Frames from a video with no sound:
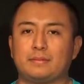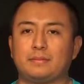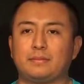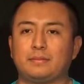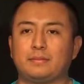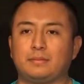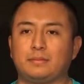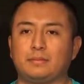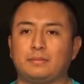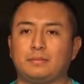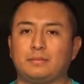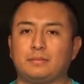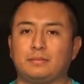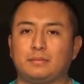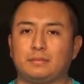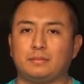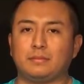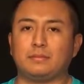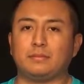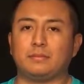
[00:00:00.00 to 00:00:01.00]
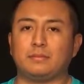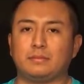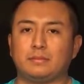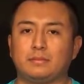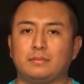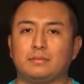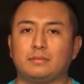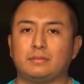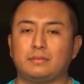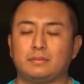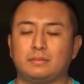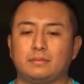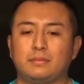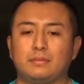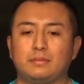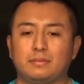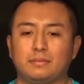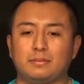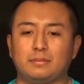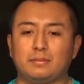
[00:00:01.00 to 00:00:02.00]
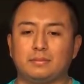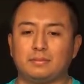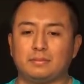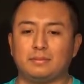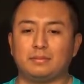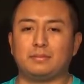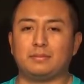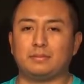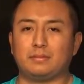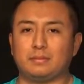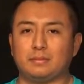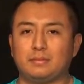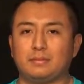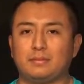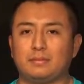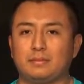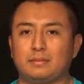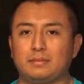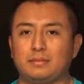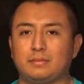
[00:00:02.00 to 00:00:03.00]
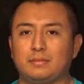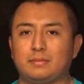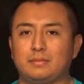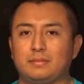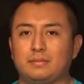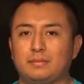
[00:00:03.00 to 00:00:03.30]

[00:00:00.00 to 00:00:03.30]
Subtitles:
(silent)